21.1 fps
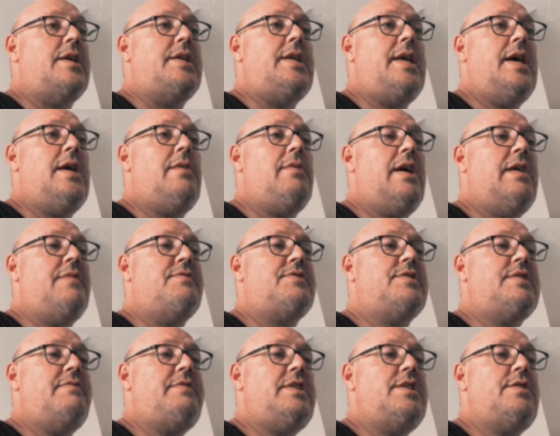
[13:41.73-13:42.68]
I now have
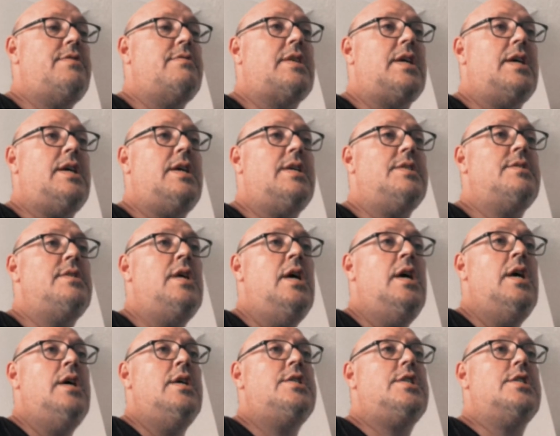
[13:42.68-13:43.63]
72 cards
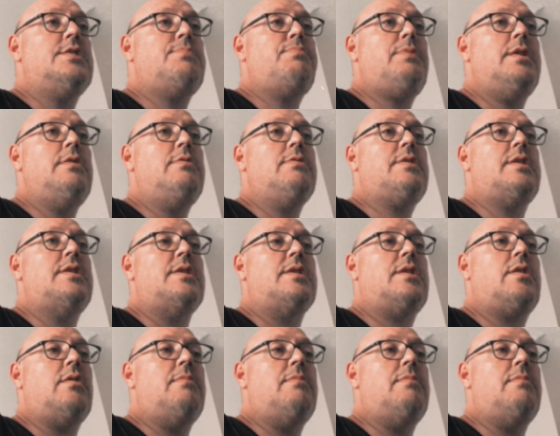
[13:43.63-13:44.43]
just by looking at